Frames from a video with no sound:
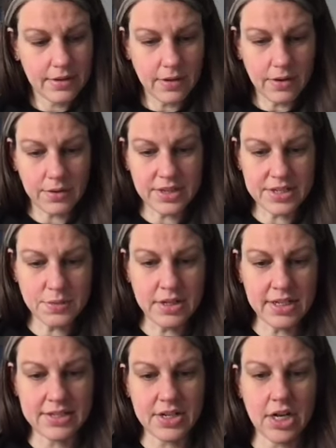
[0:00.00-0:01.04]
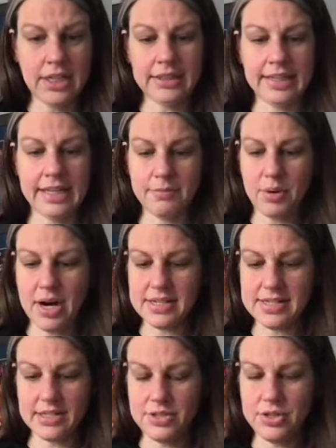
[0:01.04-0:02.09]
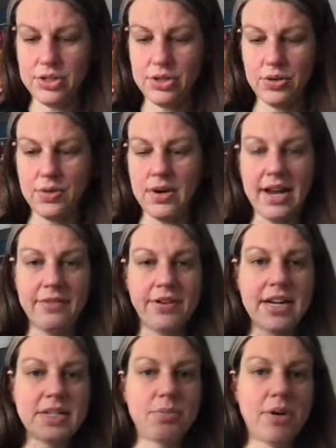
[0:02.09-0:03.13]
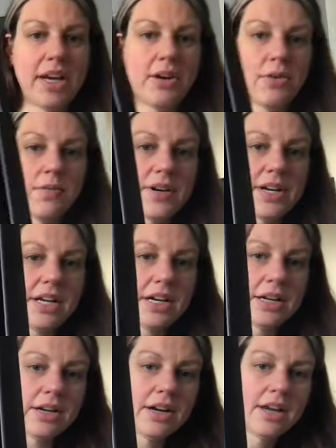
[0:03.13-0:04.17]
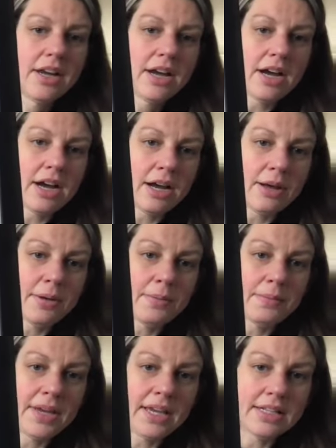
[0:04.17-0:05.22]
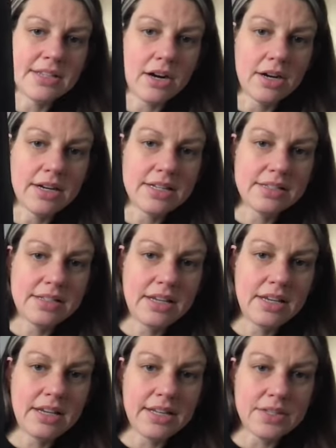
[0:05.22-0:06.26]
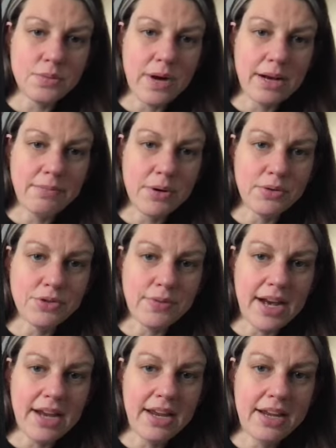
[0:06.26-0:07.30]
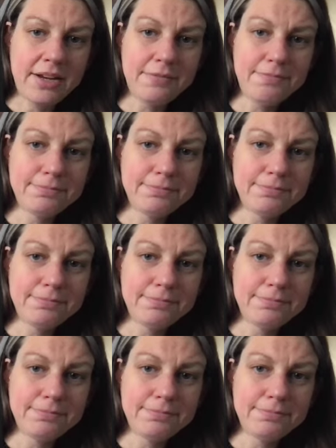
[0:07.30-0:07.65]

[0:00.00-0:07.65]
Oh, this one is currently in process too. I forgot to bring it over here. It's Artisy, it's Rainbow Dragon.